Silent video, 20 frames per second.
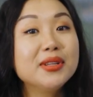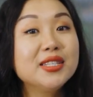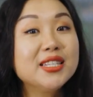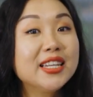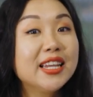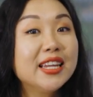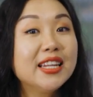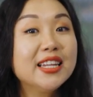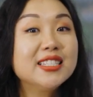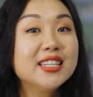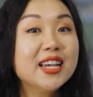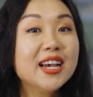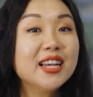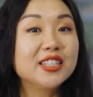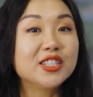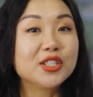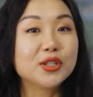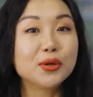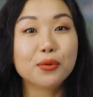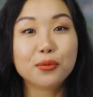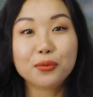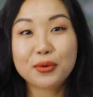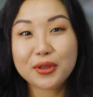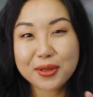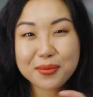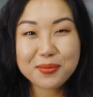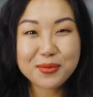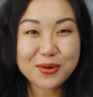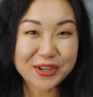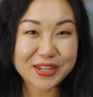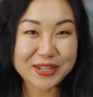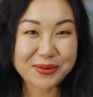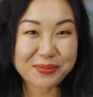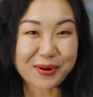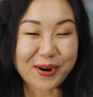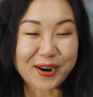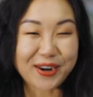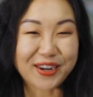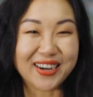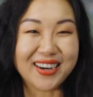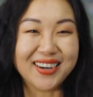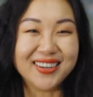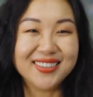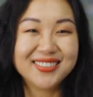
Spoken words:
to get in touch with a mortgage broker.